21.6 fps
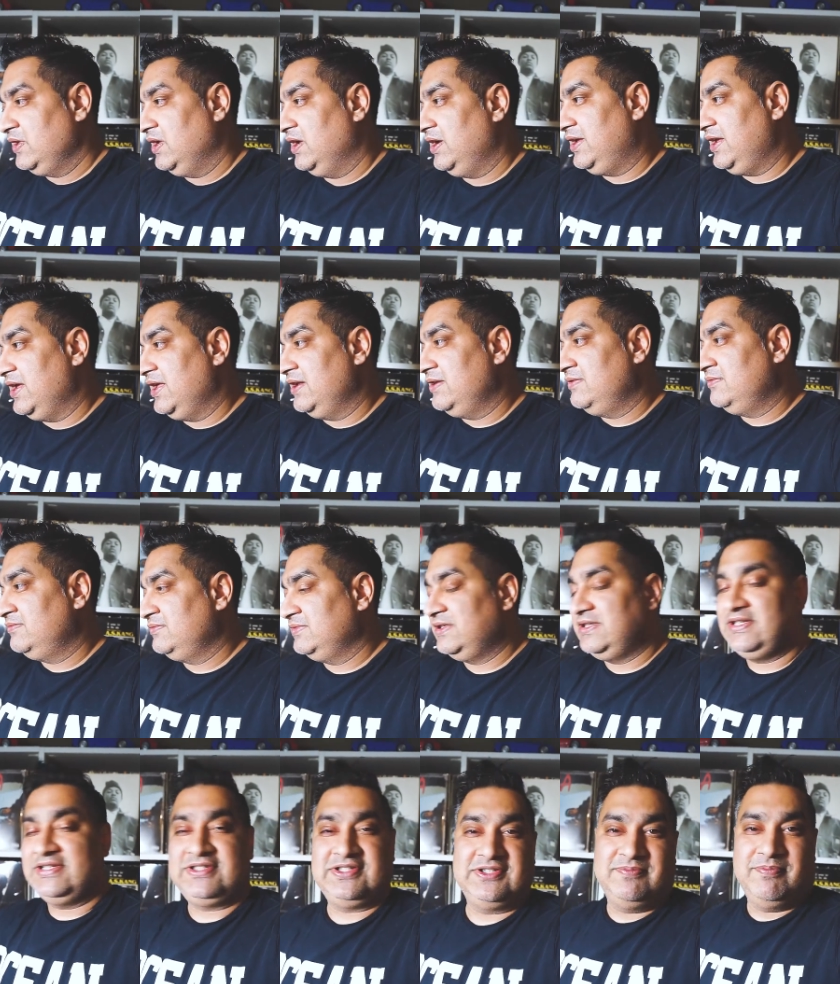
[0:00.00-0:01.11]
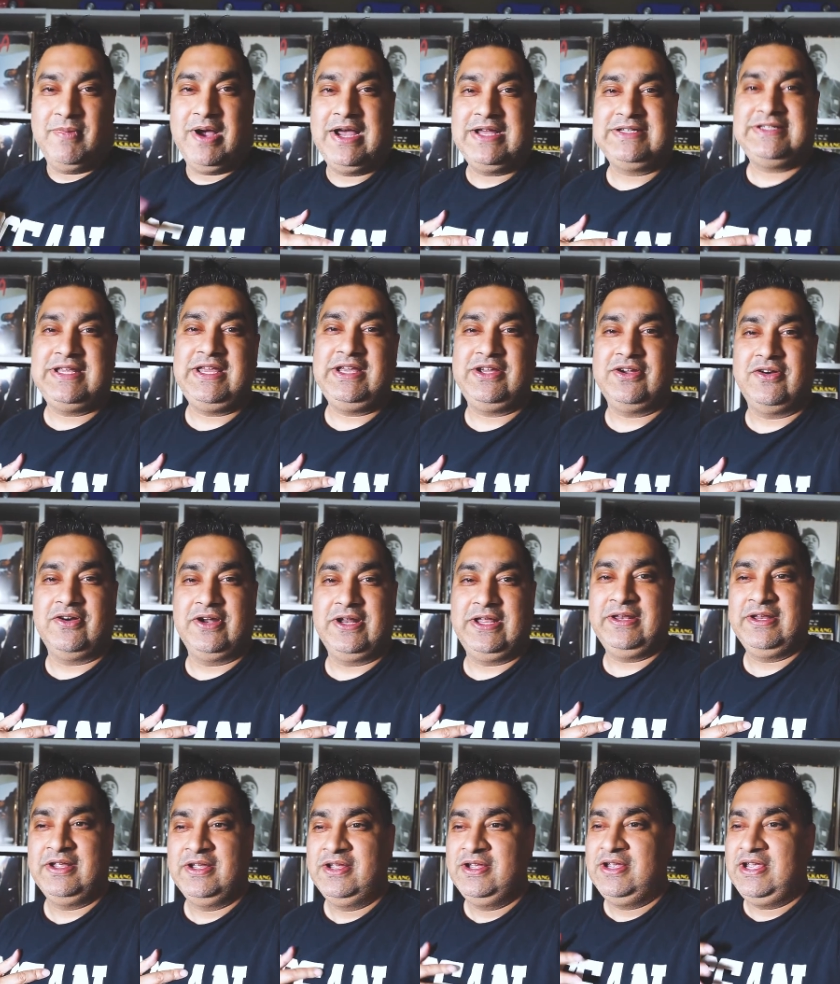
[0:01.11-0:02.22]
again this is my take on
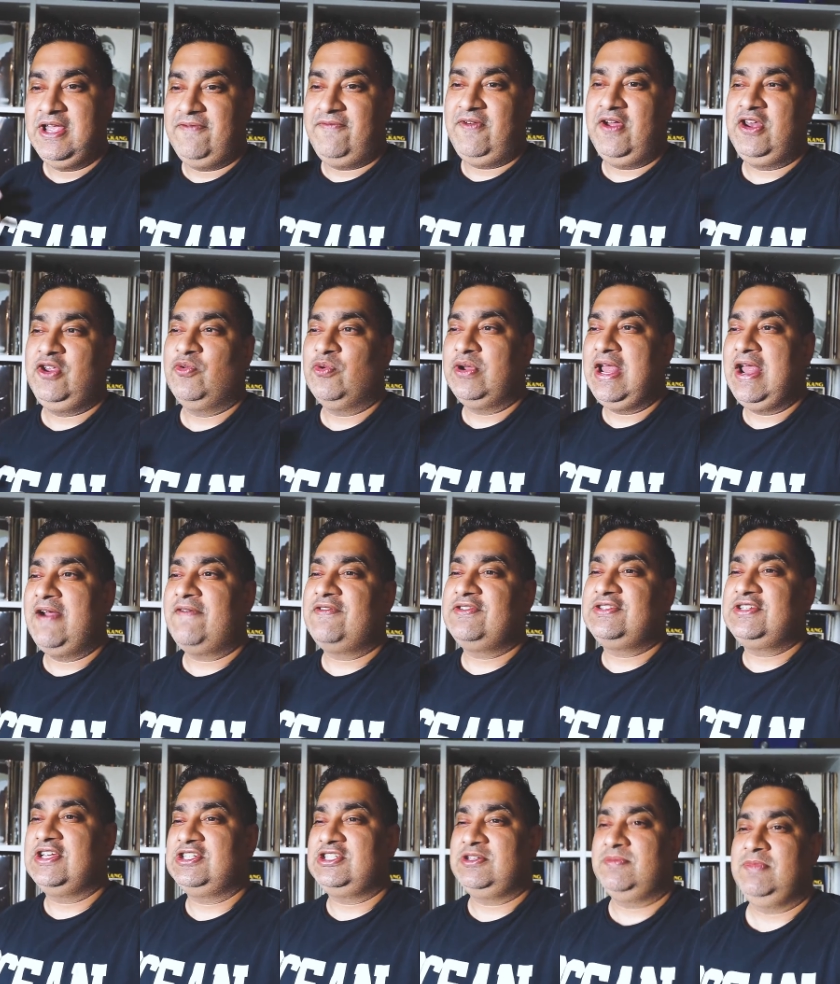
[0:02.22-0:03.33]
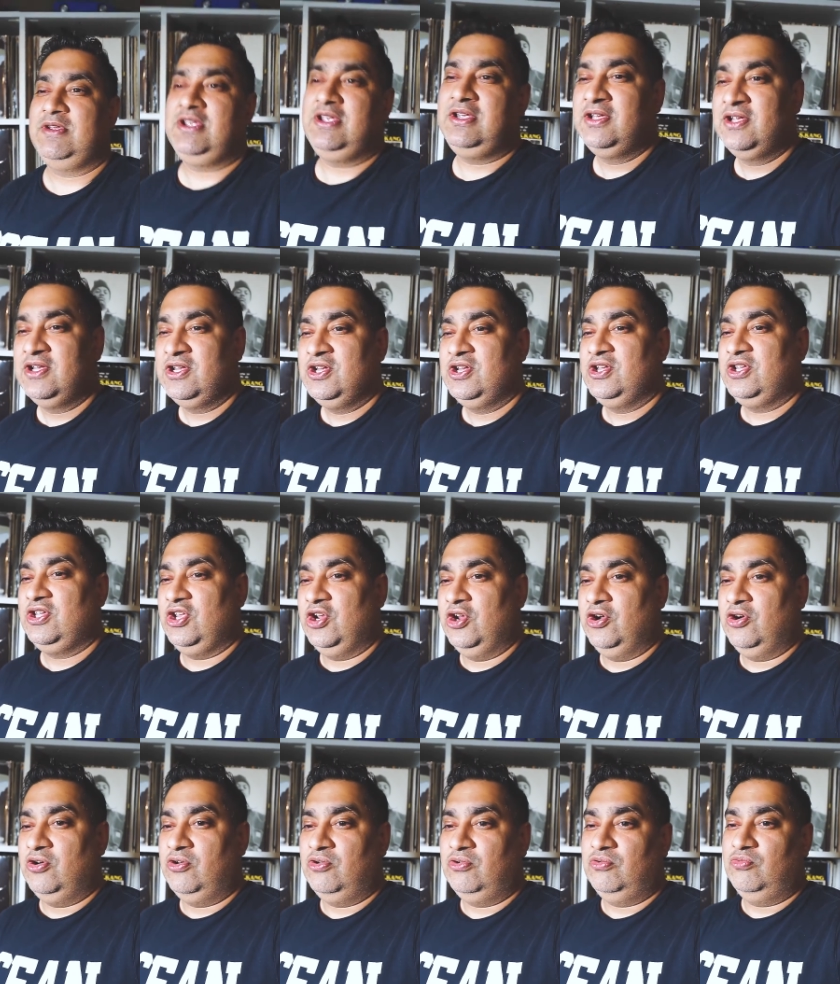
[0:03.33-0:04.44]
it if anyone ever says to me you
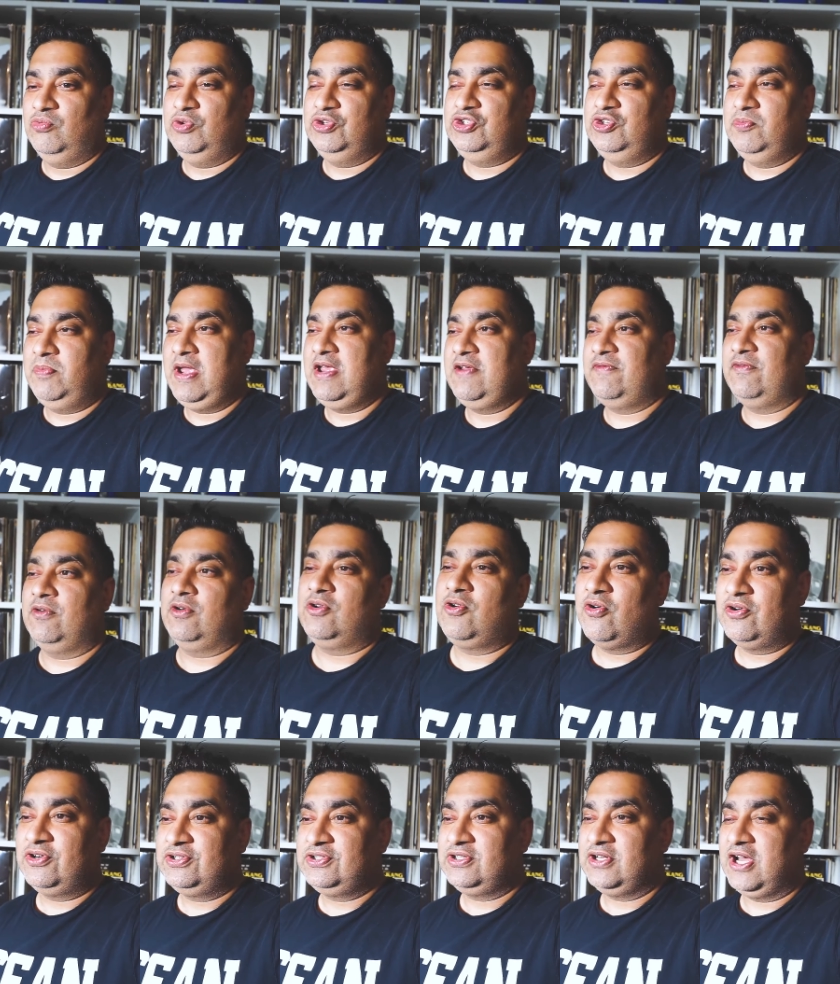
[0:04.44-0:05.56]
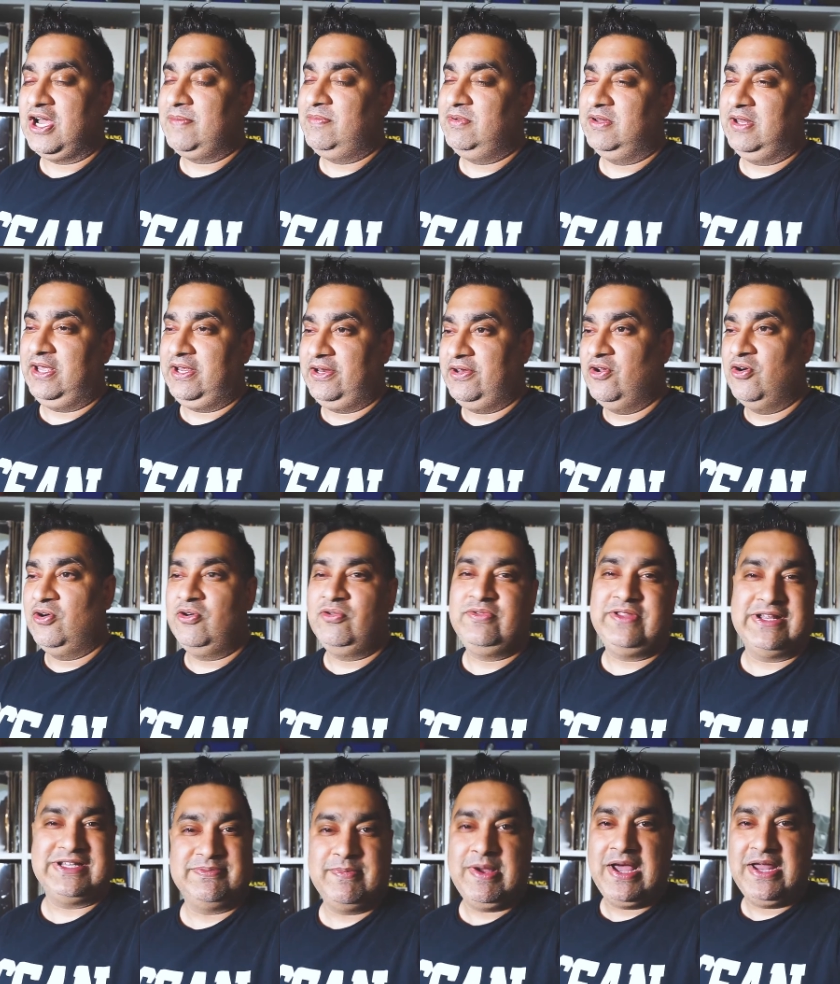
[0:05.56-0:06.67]
know would you pay for a course i'd be like no
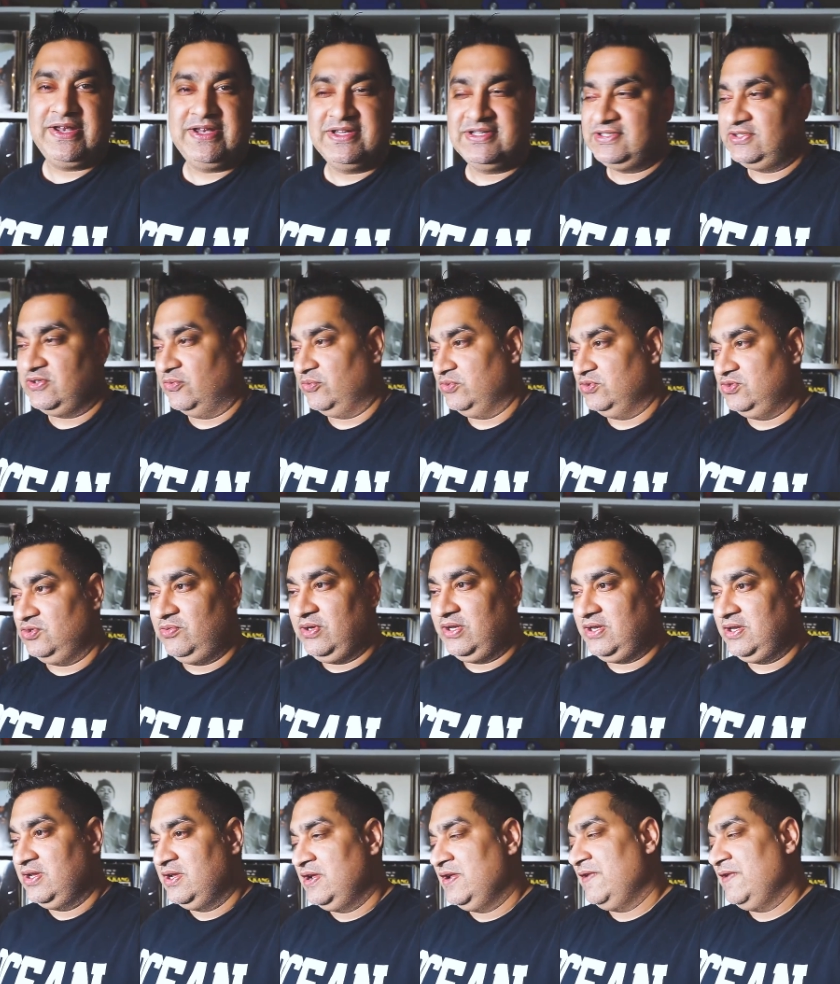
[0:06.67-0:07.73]
that's madness don't do it